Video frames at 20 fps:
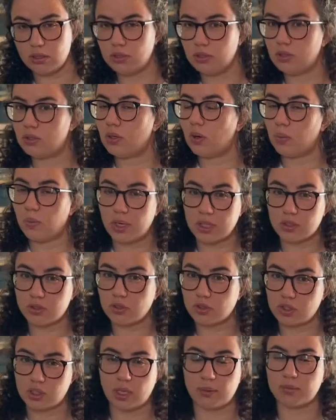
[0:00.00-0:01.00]
You don't want to
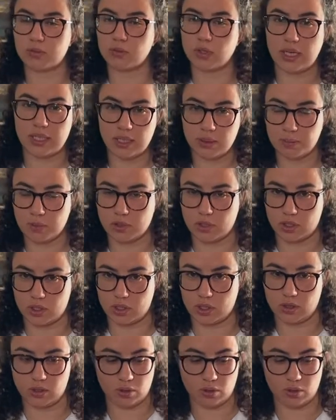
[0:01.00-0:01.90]
jump to any position.